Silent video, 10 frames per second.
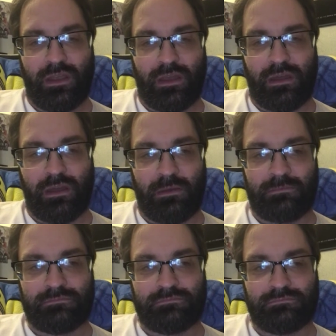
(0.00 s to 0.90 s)

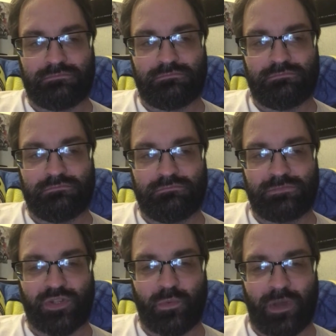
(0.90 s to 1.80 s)
Um,
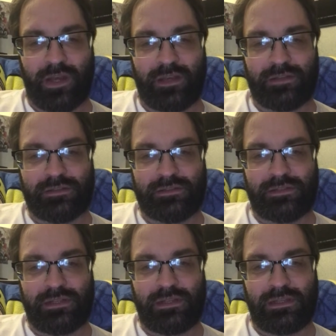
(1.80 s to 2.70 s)
just wanted to
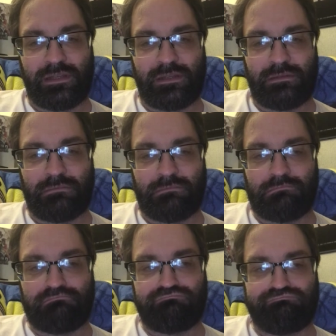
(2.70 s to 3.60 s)
see
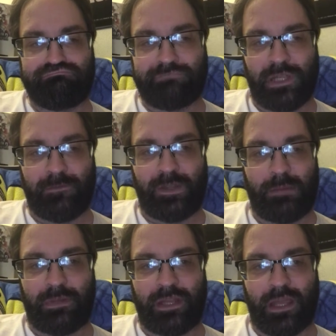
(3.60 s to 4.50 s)
if
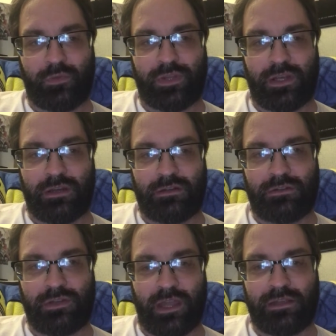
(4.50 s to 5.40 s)
anybody out there, do
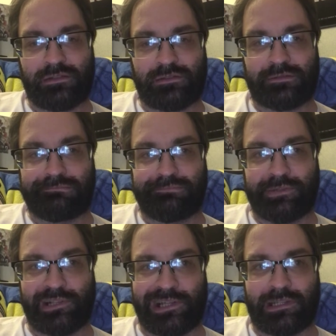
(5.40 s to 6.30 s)
you guys
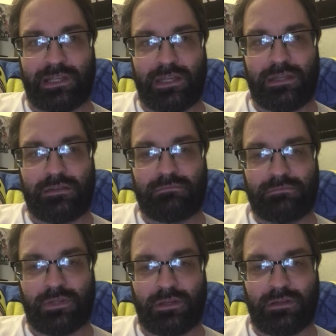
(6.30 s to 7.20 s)
collect any?
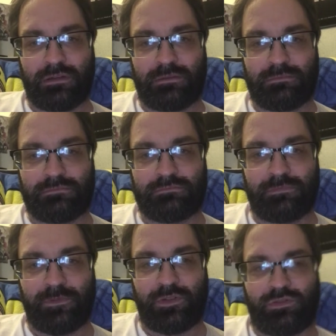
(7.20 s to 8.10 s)

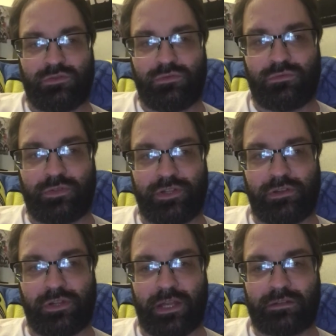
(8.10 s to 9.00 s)
If you do, what do you
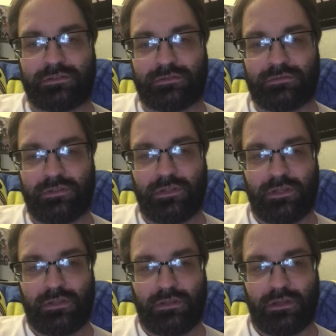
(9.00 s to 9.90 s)
collect?
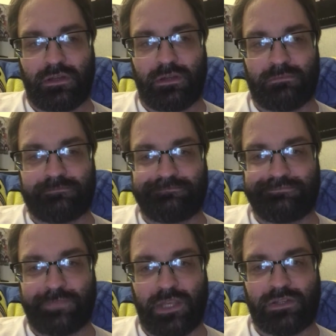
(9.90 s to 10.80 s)
I
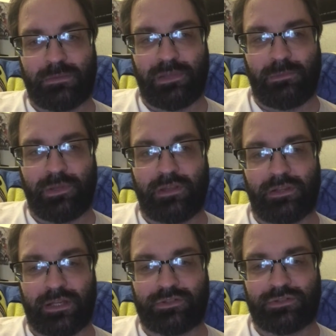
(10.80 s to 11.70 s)
used to be a big
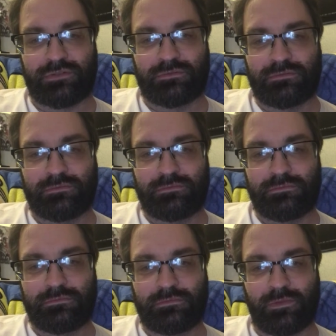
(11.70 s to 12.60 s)
collector
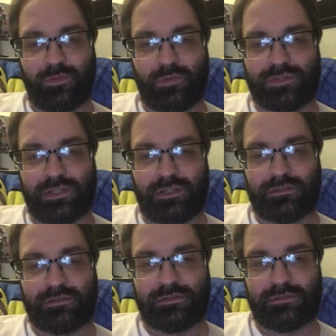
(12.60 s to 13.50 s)
of those
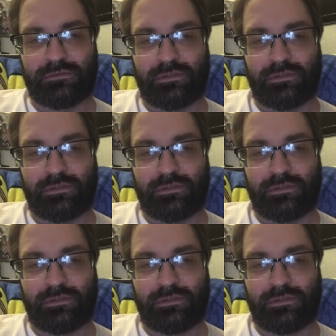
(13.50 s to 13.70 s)
things.